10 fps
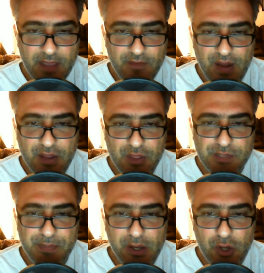Finally, the
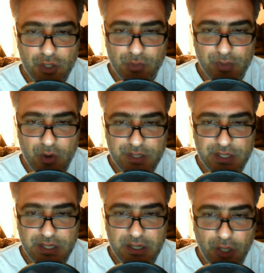spec also requires
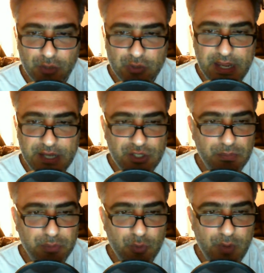that Ultra
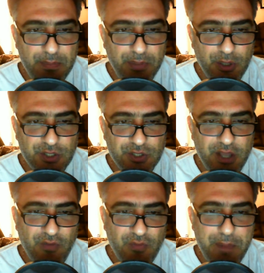HD Blu-ray players
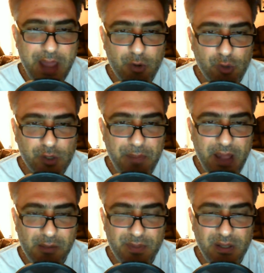offer backward
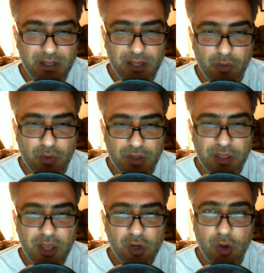compatibility with
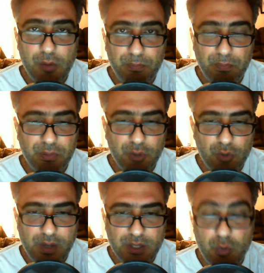current
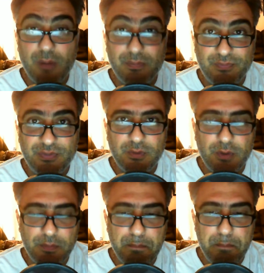Blu-rays. Well,
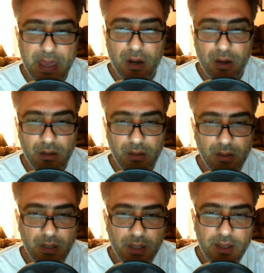better.
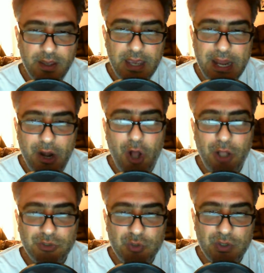An
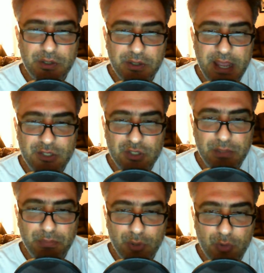Ultra
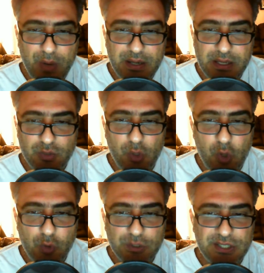HD Blu-ray disc will
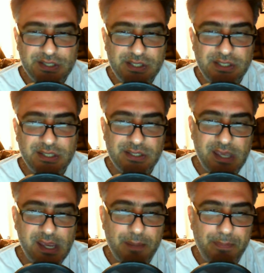hold 66
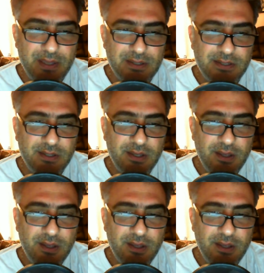gigabytes,